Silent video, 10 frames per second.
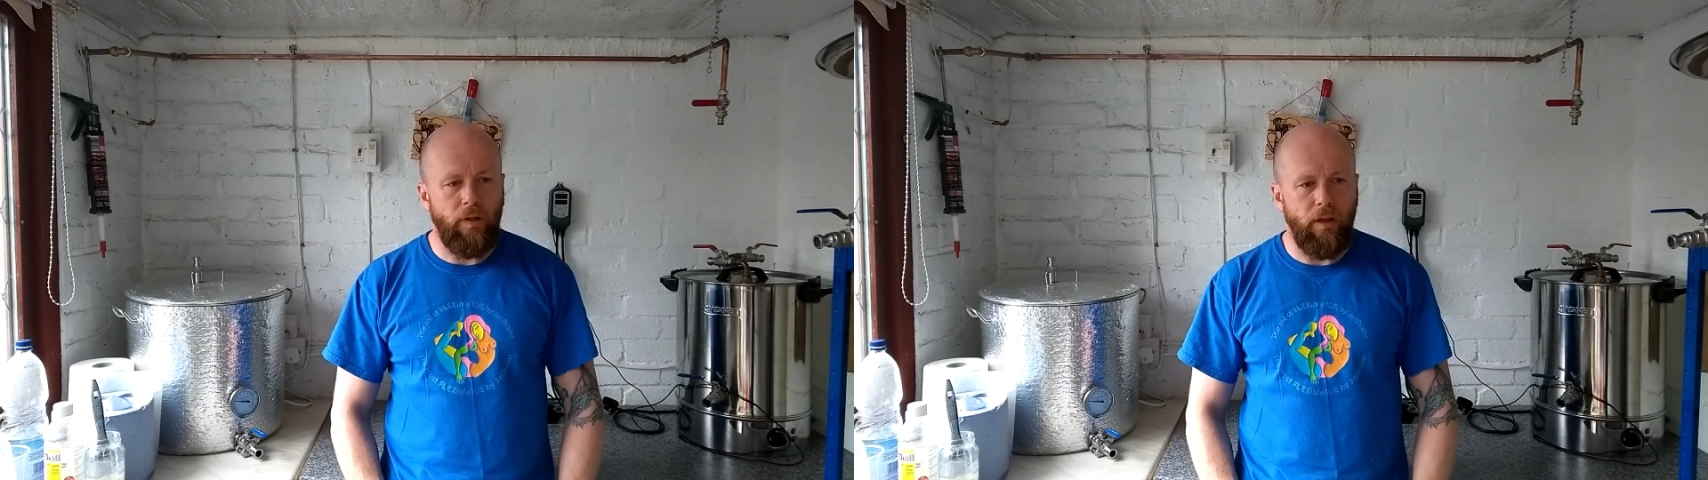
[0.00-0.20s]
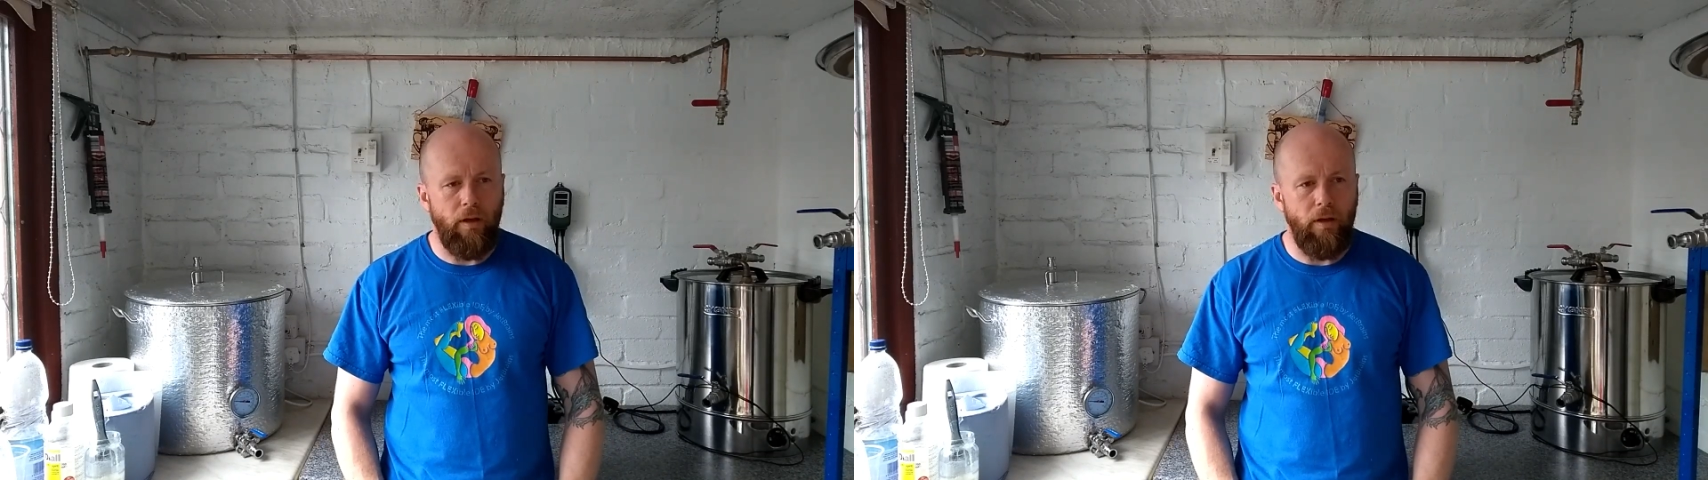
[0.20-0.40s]

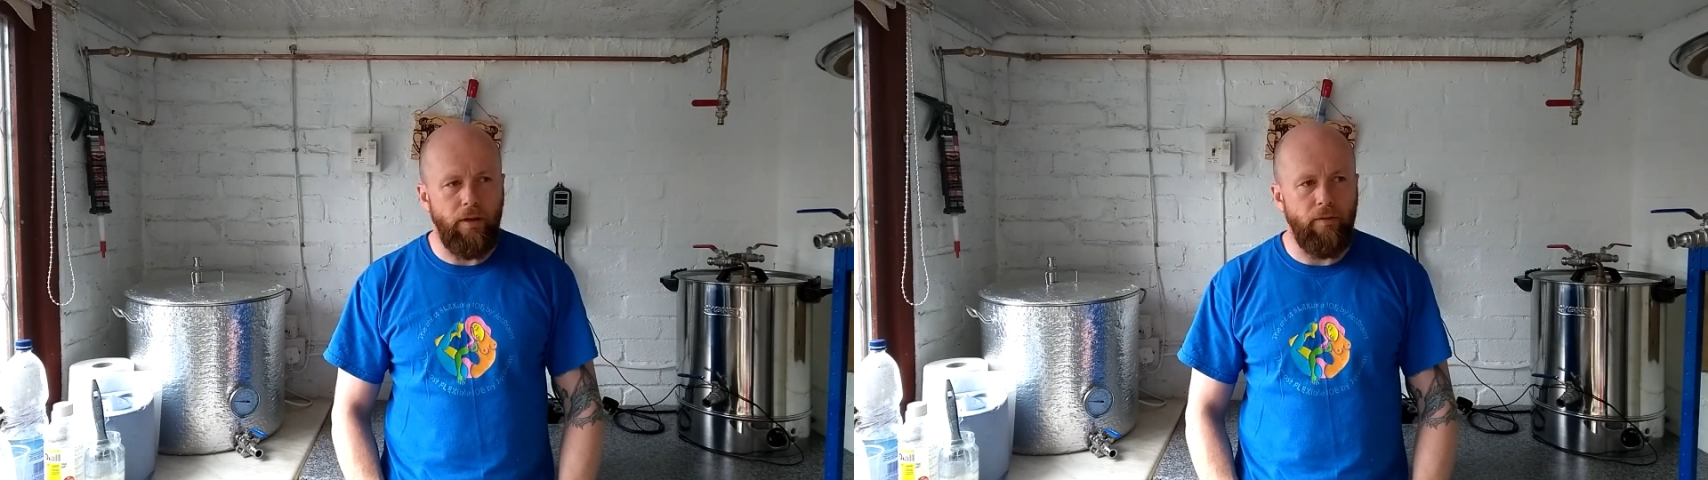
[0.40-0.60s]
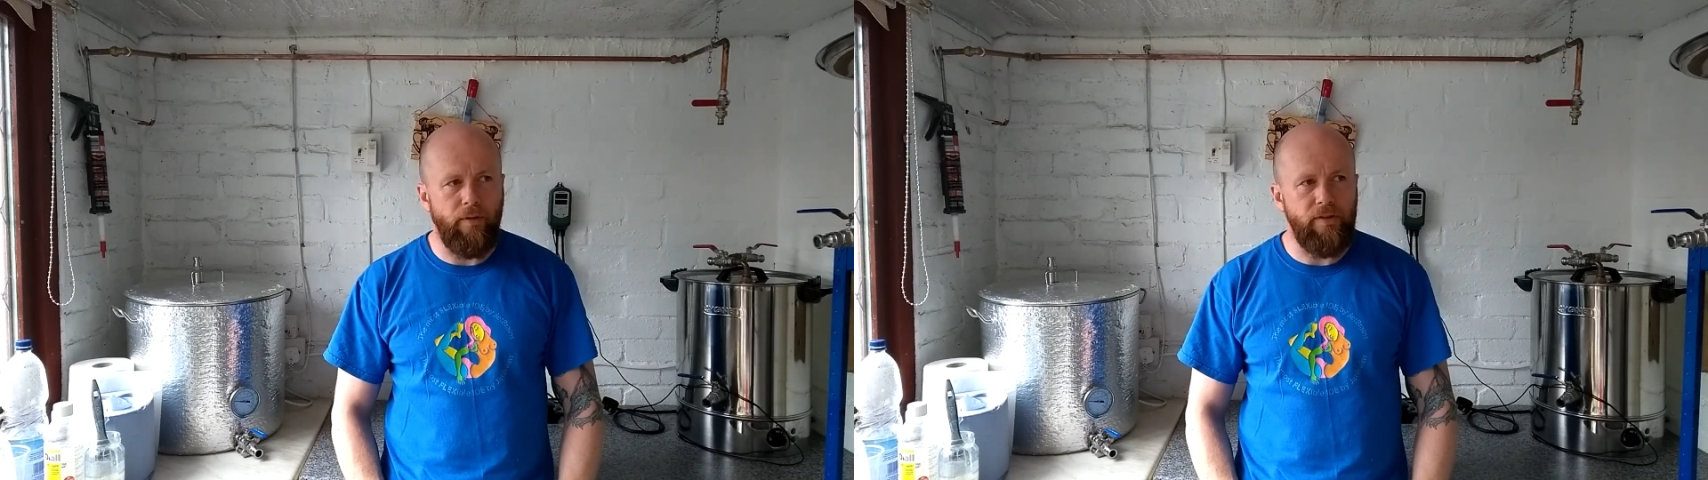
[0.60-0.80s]

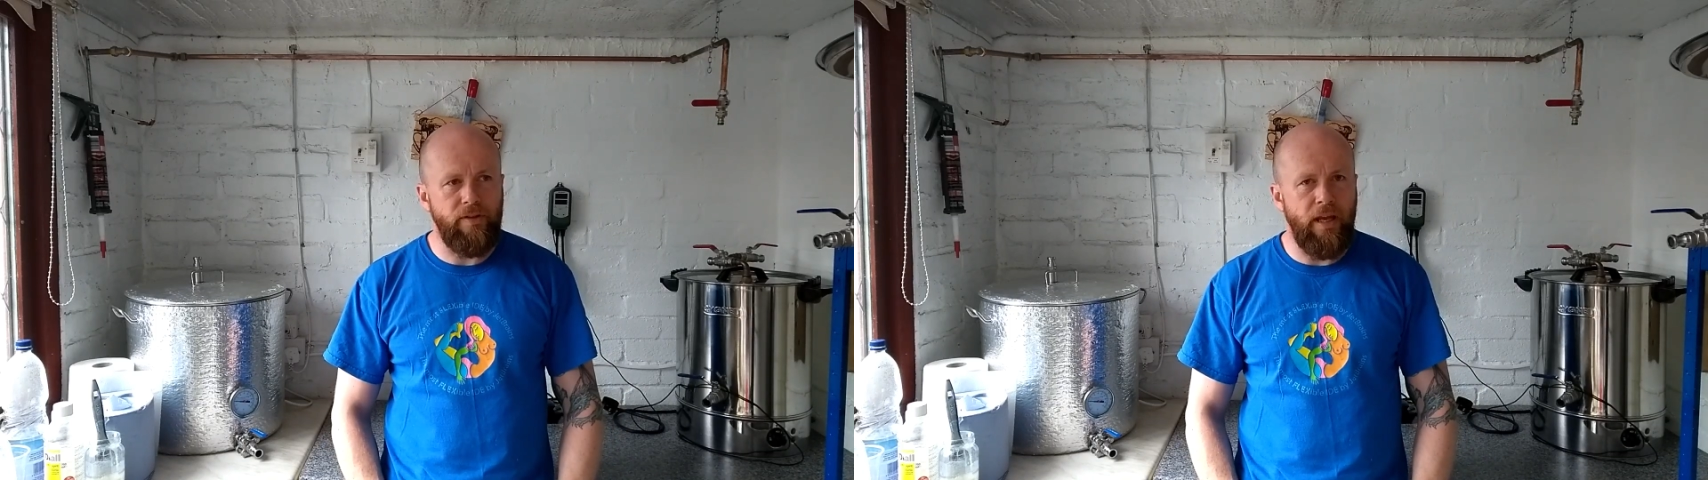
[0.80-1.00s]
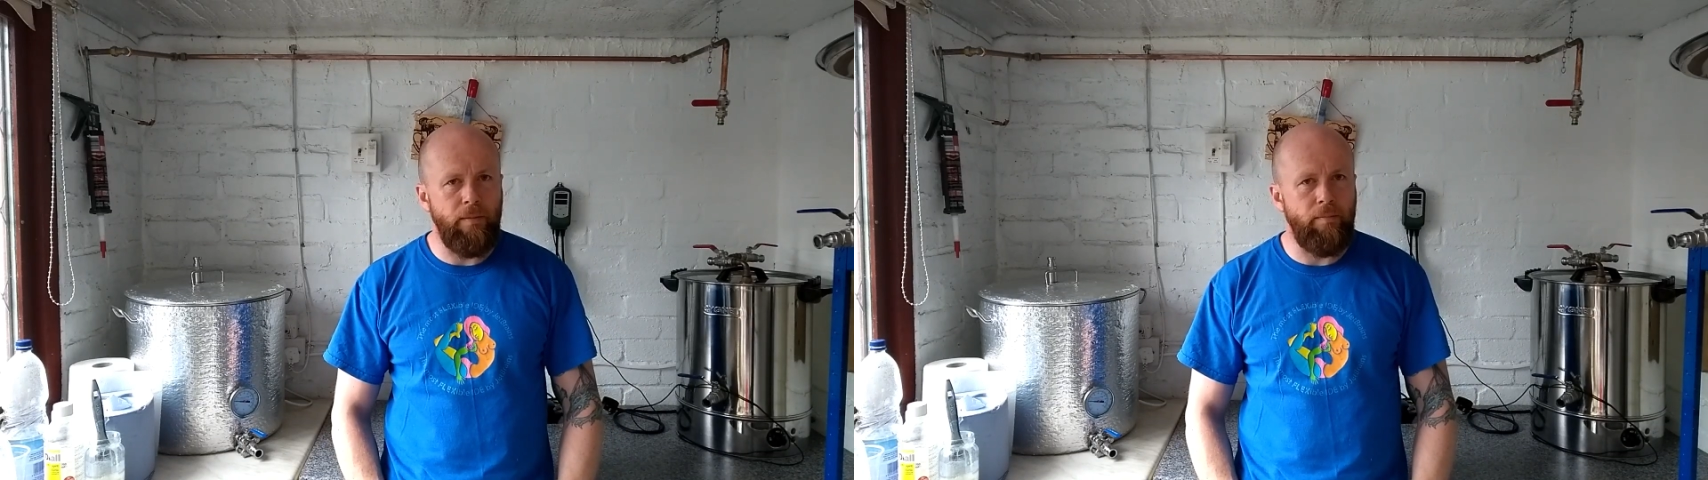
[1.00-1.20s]
kind of the
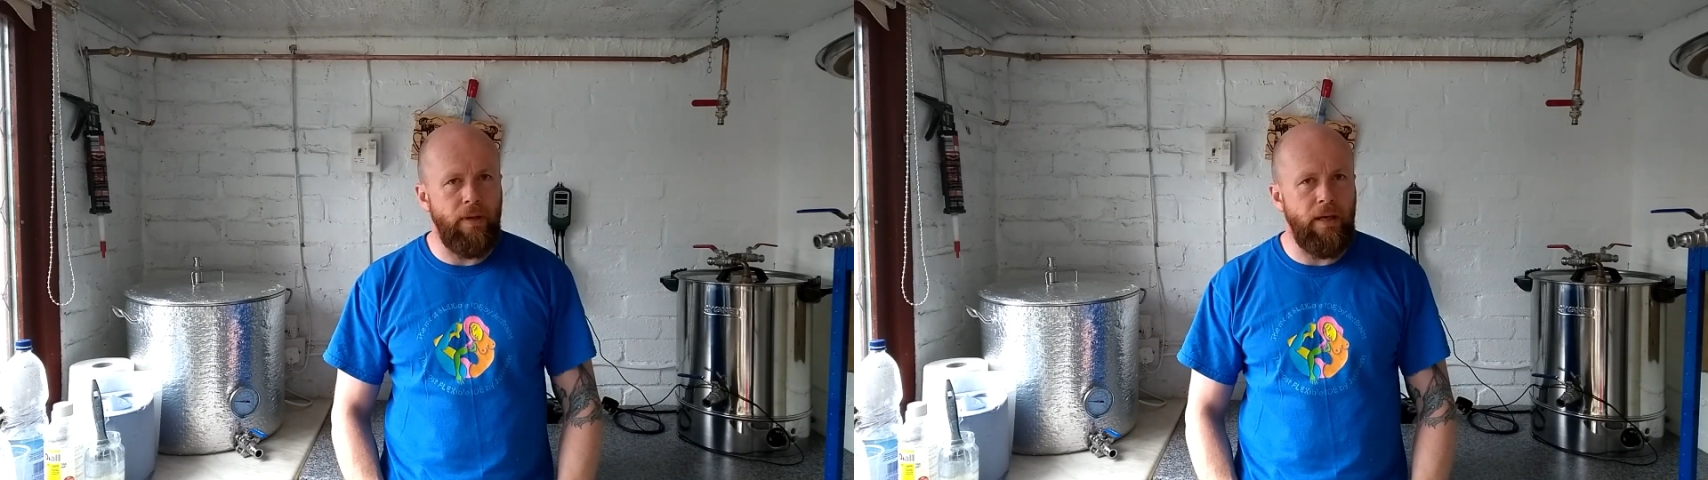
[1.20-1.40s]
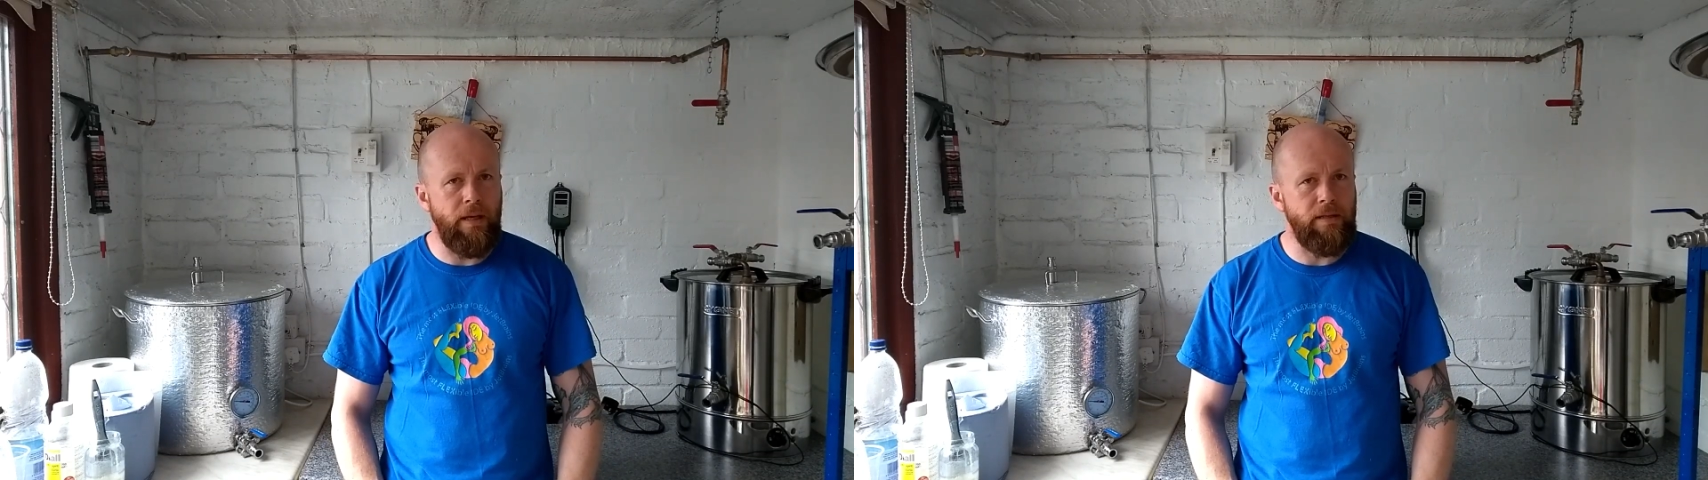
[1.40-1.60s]
same
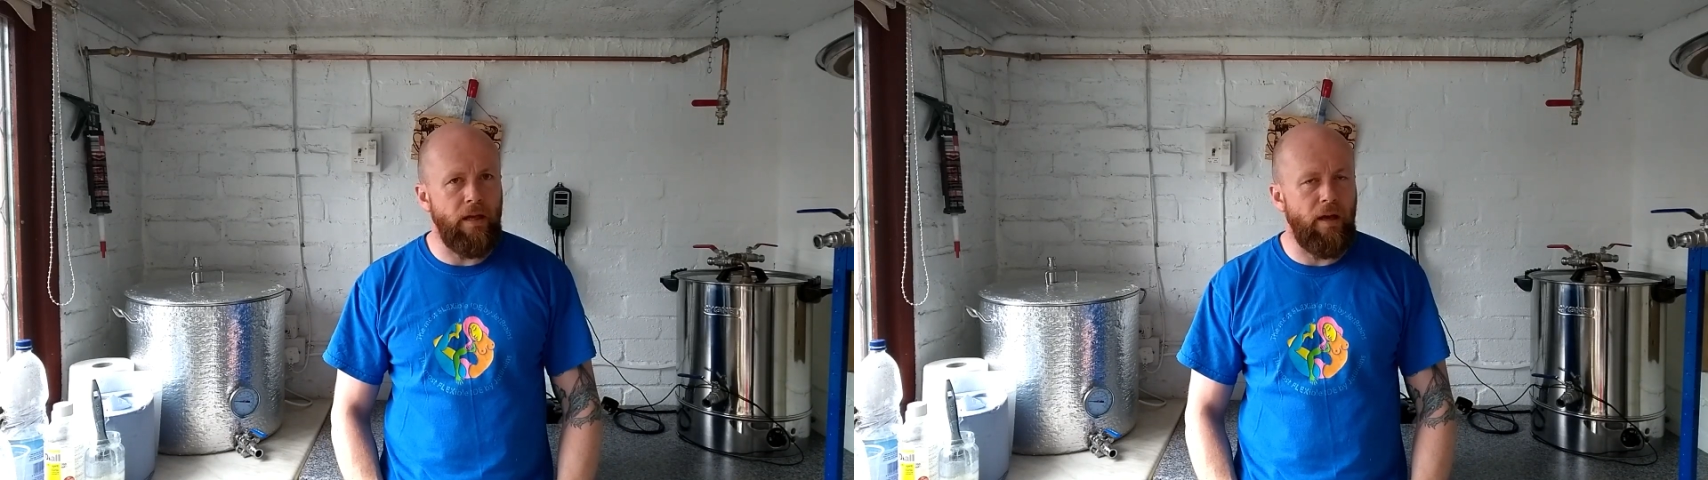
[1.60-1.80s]
beers that